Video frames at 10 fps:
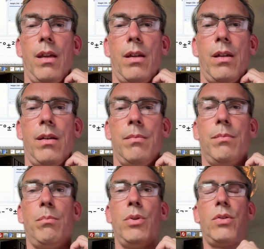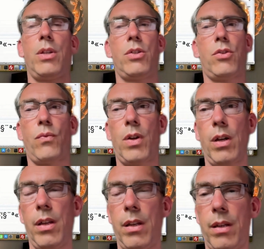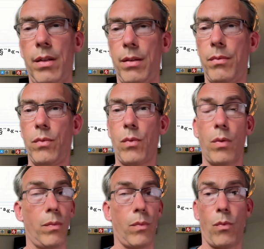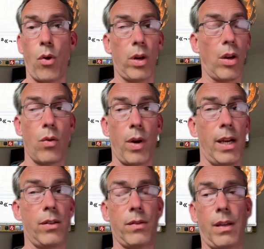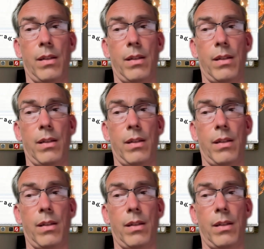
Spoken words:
But this is really working great.